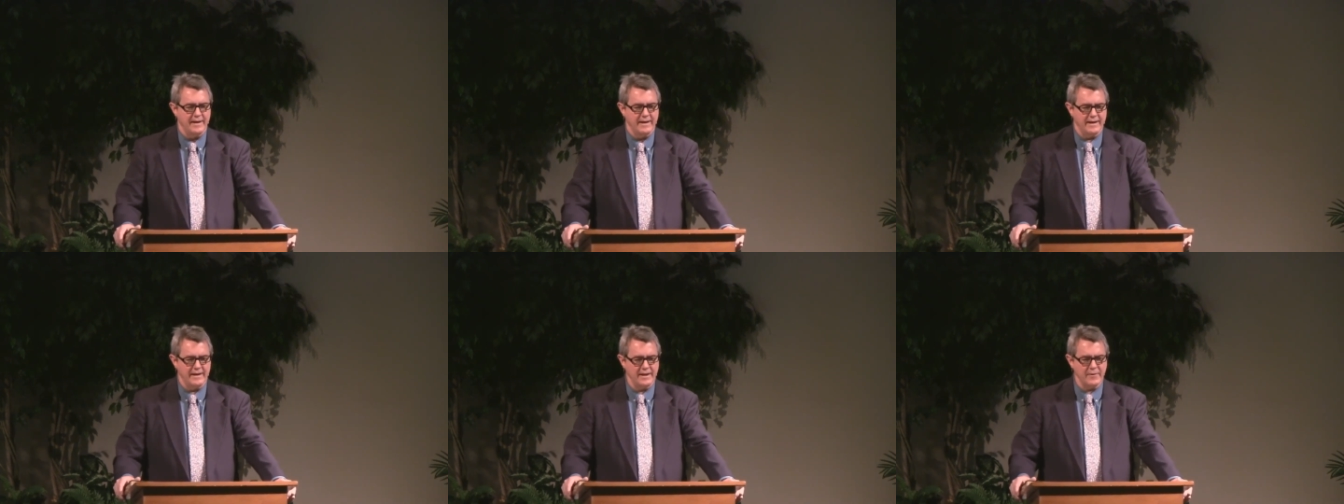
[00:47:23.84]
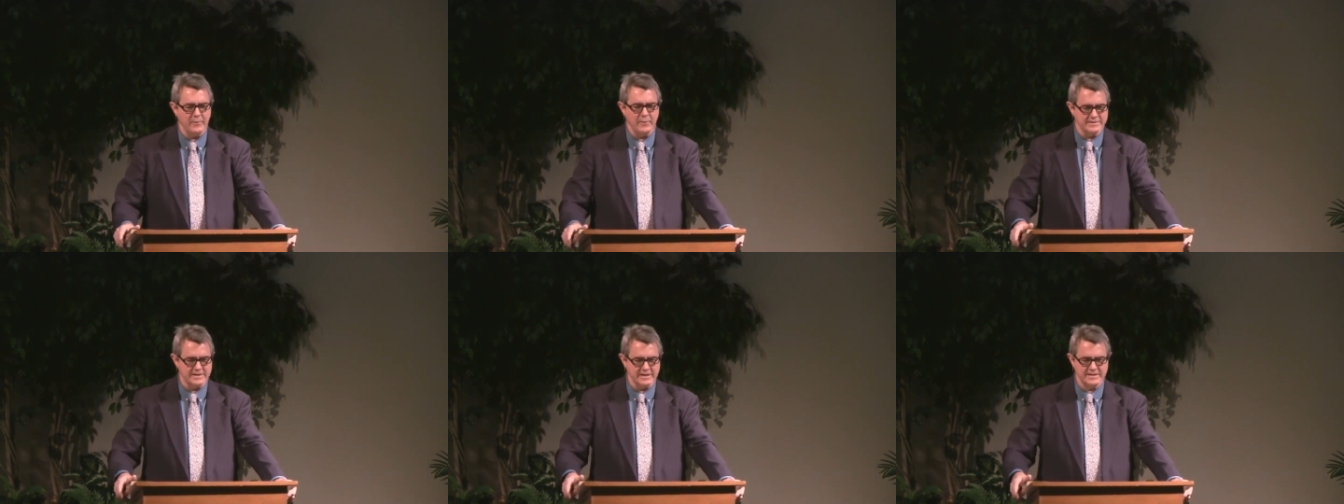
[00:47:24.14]
in other
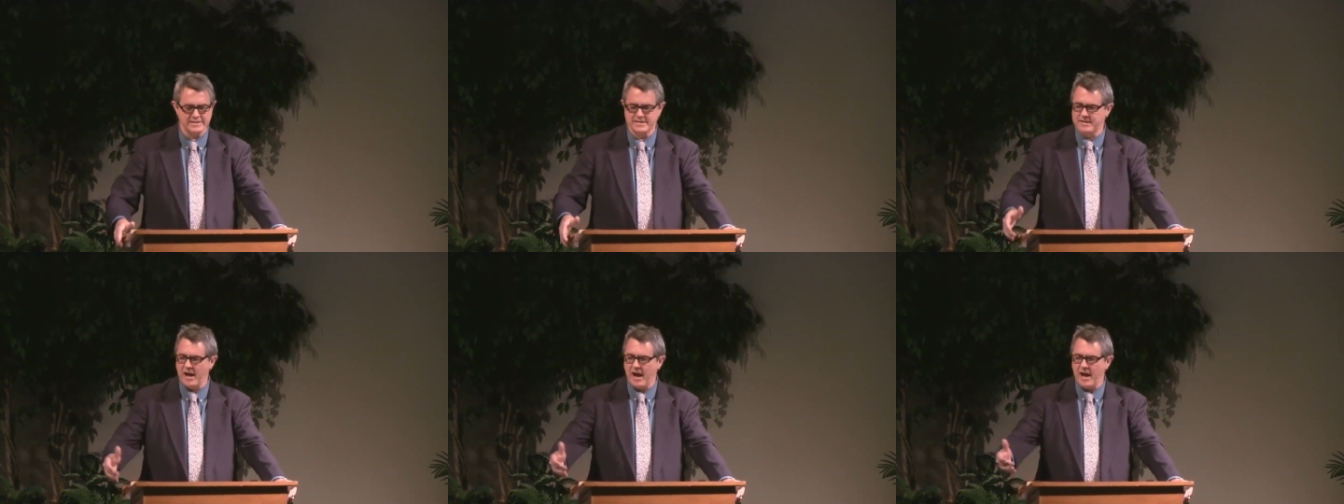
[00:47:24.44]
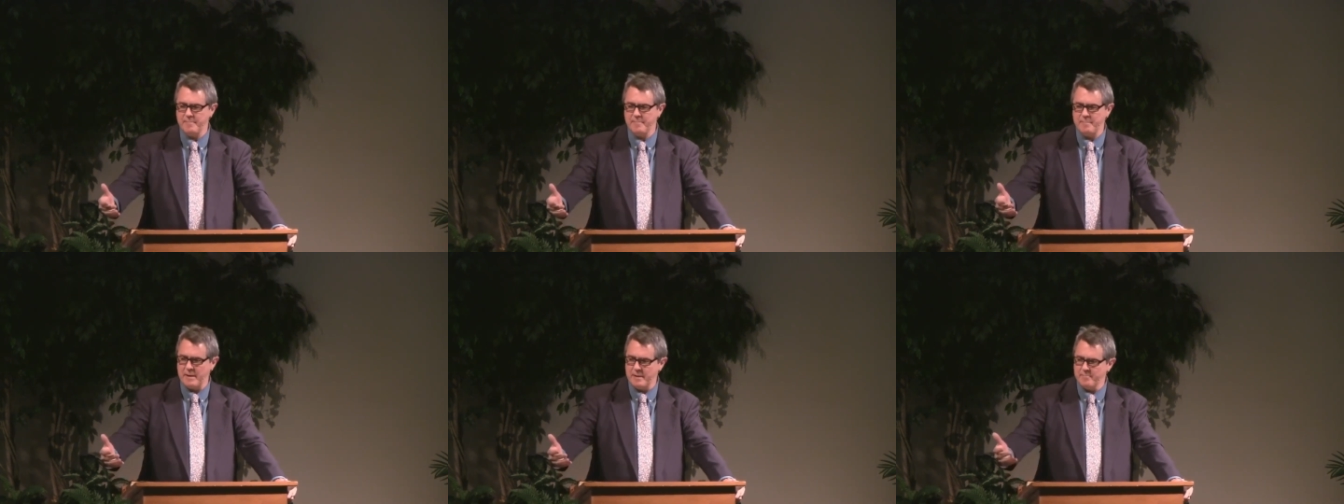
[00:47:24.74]
words, this is
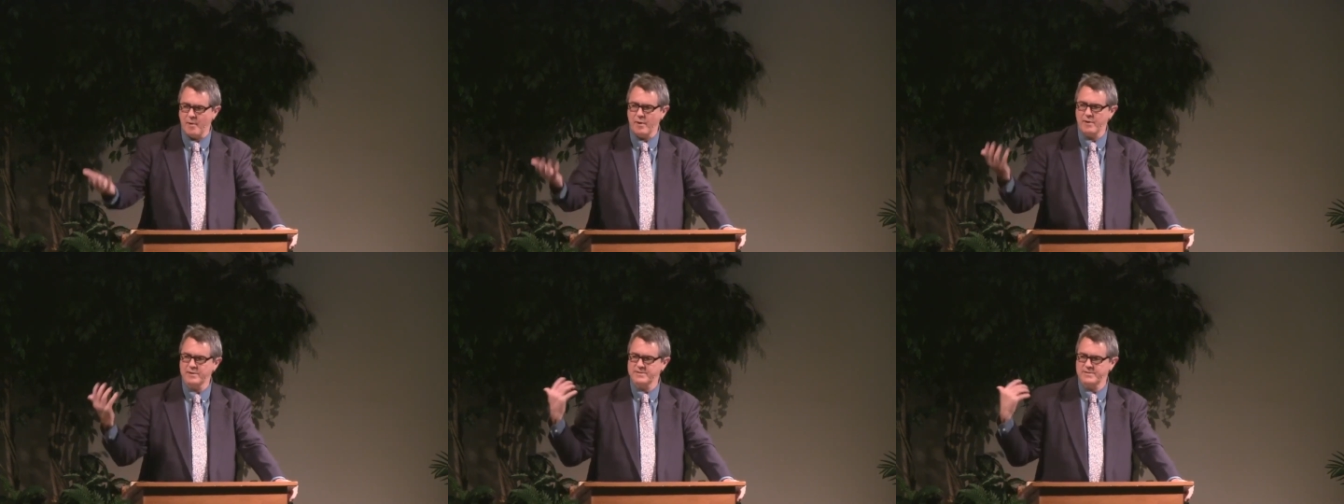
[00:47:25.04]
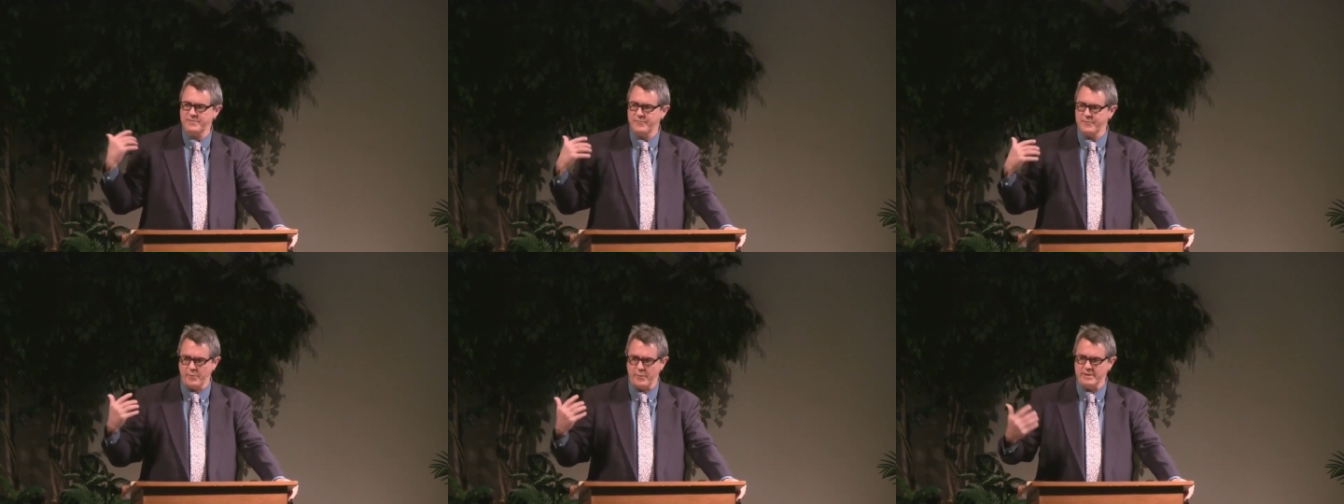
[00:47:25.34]
God being
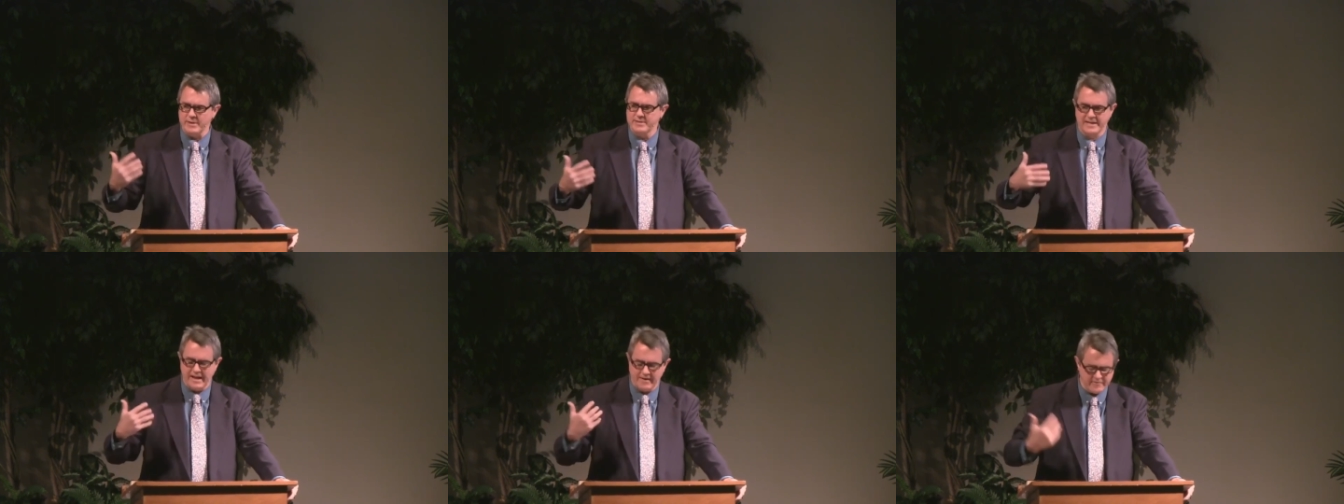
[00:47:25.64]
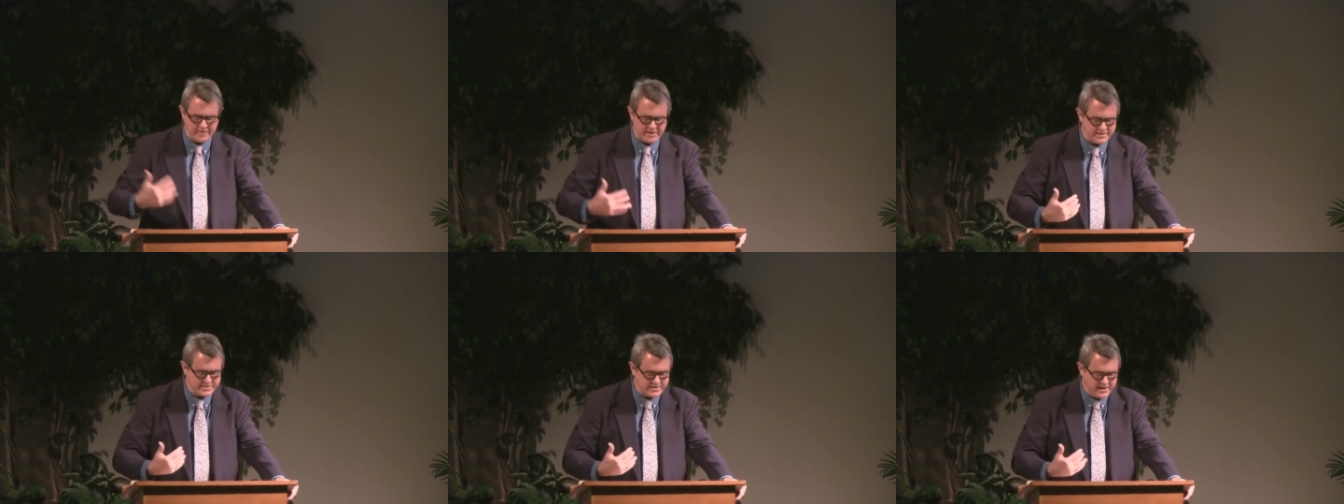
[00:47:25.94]
merciful to us,
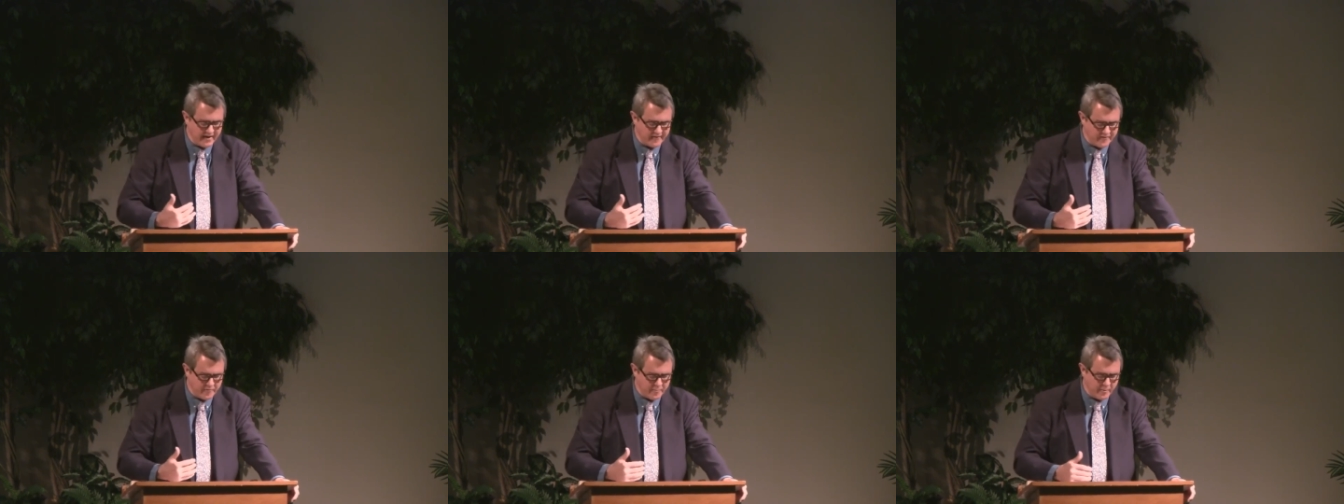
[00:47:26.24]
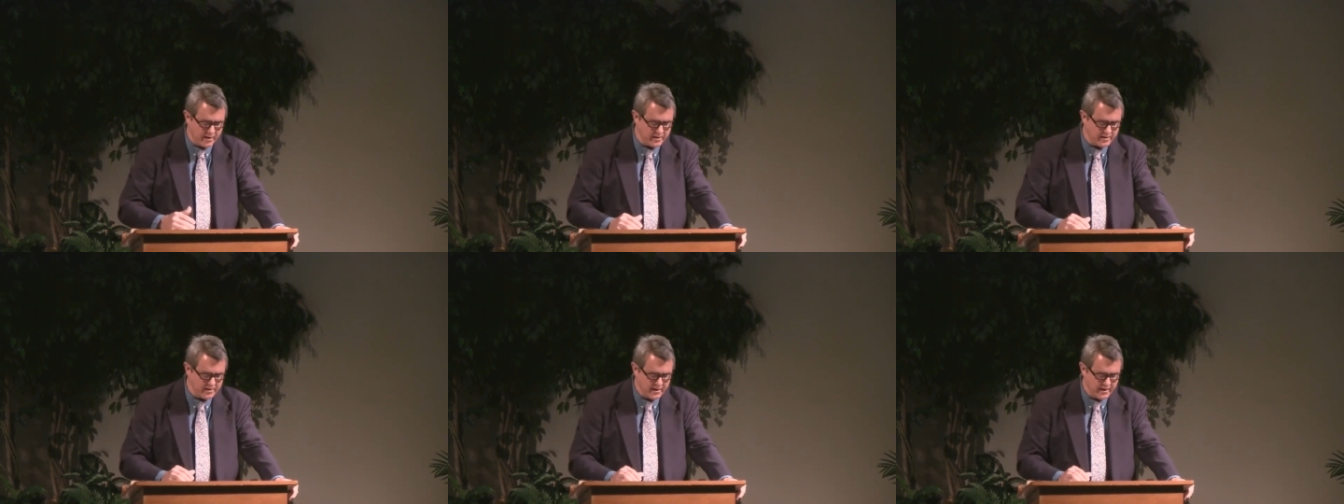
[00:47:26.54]
giving us
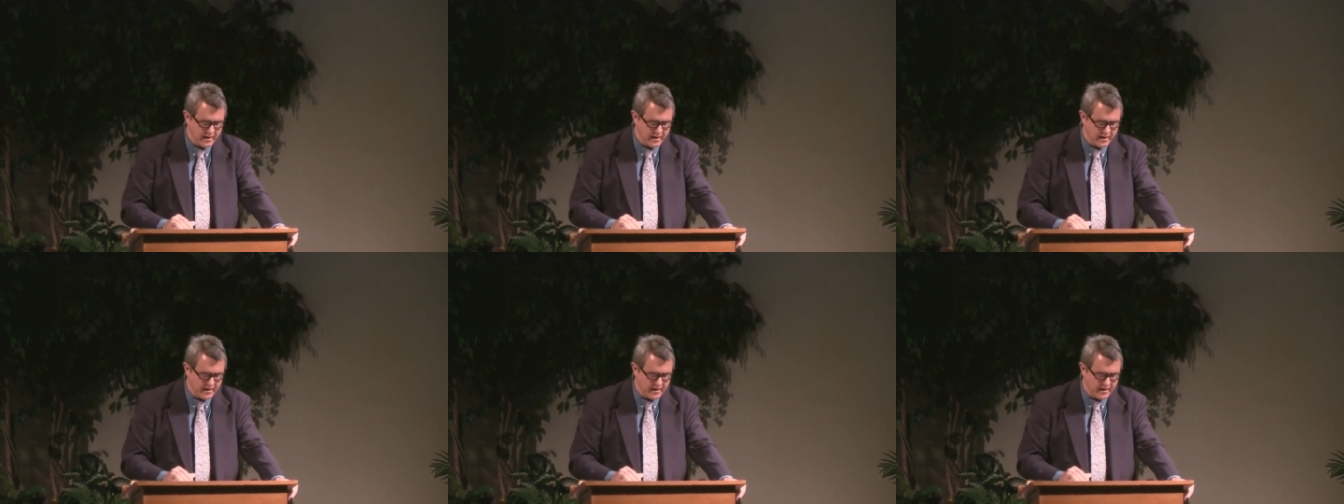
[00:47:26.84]
government.